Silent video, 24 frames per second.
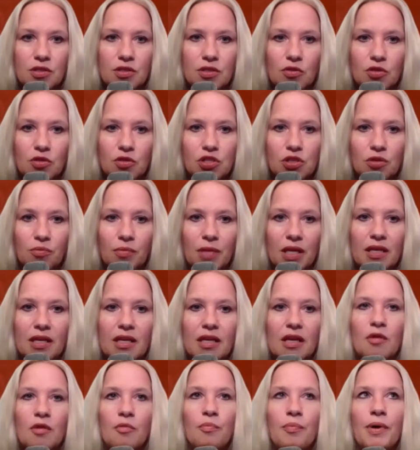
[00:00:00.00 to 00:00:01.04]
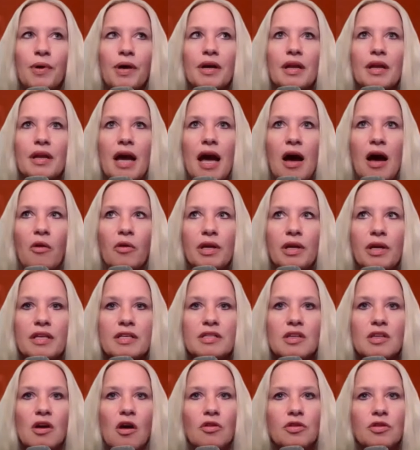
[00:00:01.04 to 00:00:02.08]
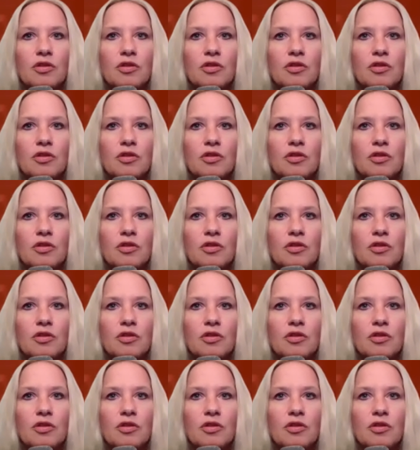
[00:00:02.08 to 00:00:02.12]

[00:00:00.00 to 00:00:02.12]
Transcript: social media, but how he's